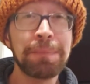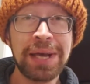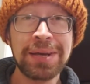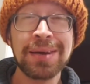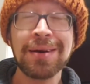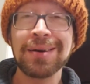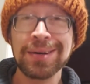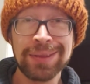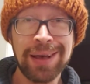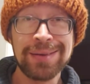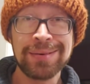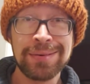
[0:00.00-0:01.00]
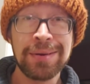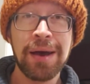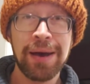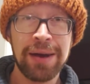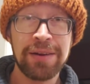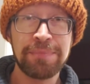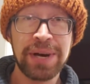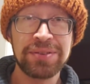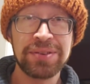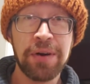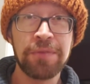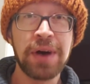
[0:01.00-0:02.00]
making a glutton out of
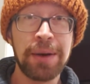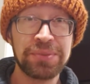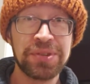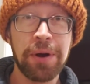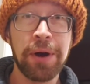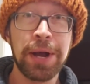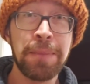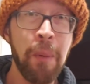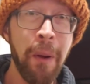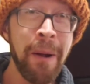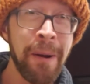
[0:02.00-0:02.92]
myself. I'm sorry.